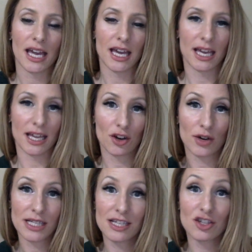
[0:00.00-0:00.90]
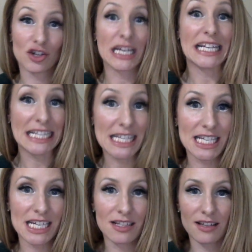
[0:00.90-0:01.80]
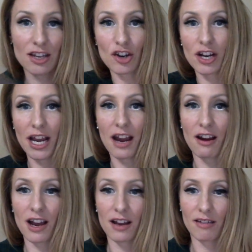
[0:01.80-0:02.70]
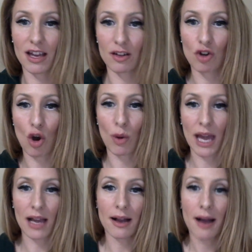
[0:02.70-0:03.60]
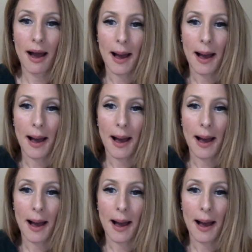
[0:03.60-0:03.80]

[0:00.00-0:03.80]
It increases your instincts, like your inherent, like knowing.